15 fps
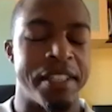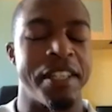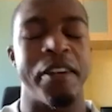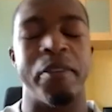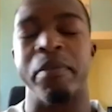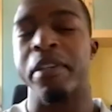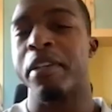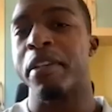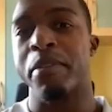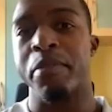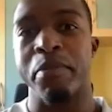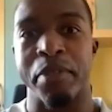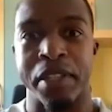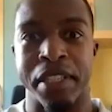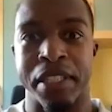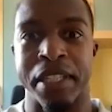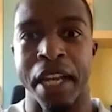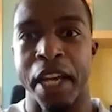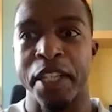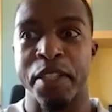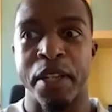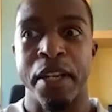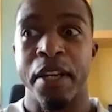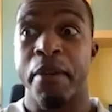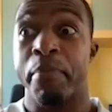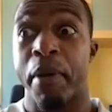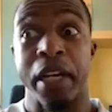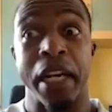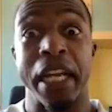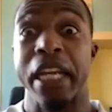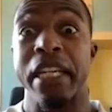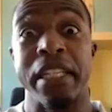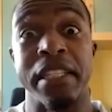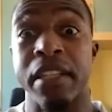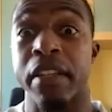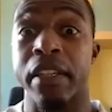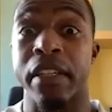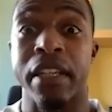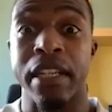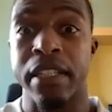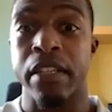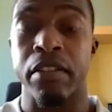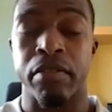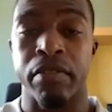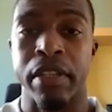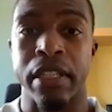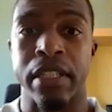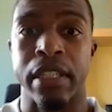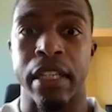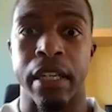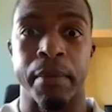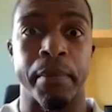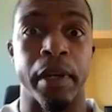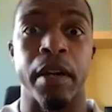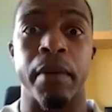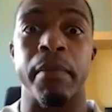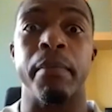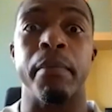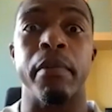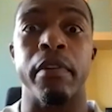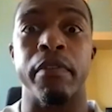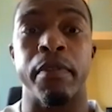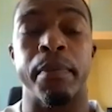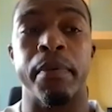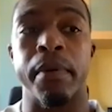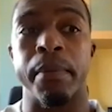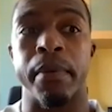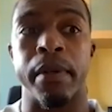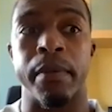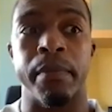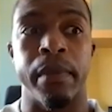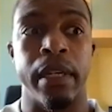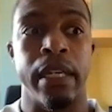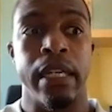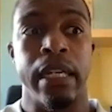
Yeah, we can ignore the stats, but it is something that's increasing and becoming more of a problem.